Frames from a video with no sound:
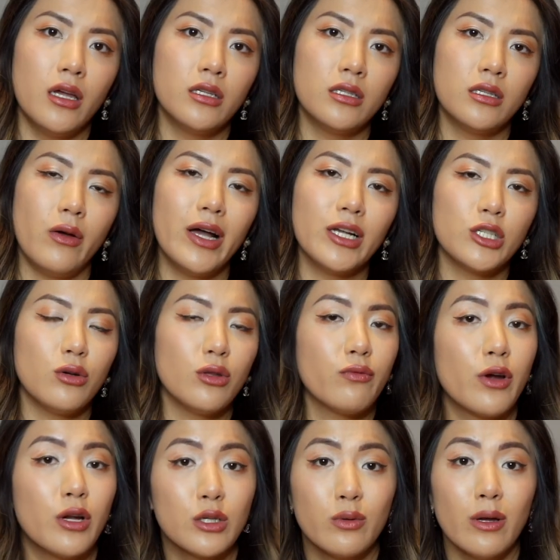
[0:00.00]
So actually on the
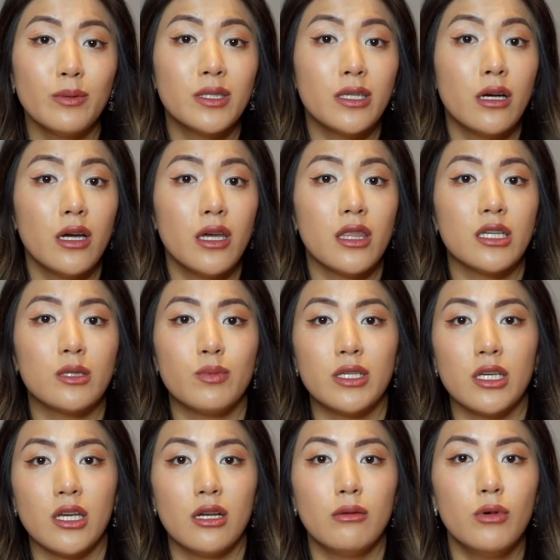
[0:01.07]
Rolex website, this
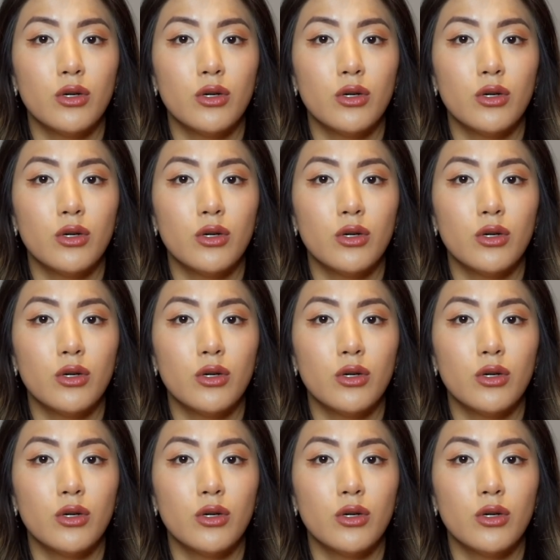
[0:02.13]
particular